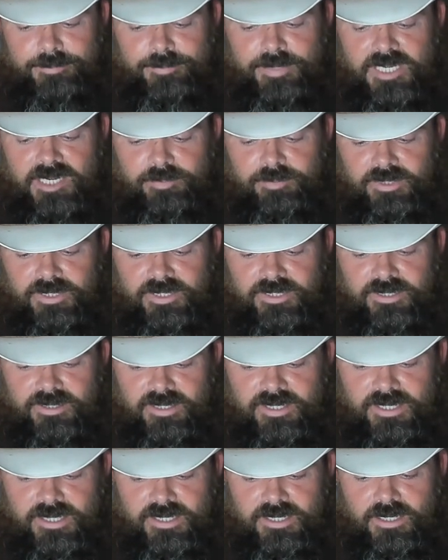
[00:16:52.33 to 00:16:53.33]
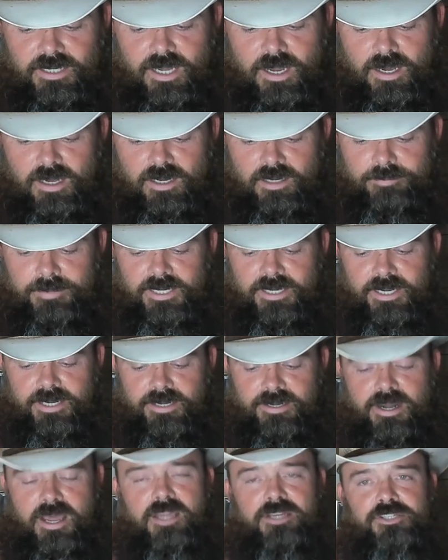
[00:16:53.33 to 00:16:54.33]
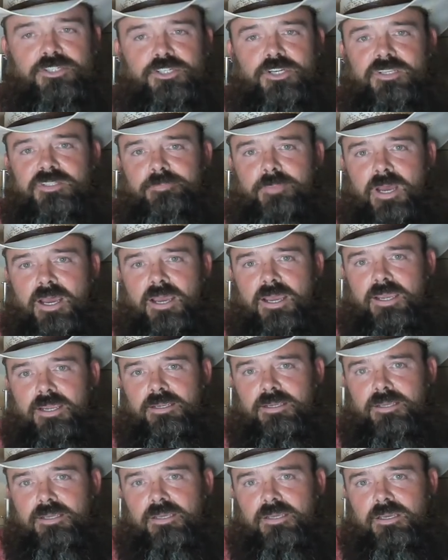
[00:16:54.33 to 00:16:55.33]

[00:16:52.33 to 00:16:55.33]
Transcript: of people into the gig economy, and not just by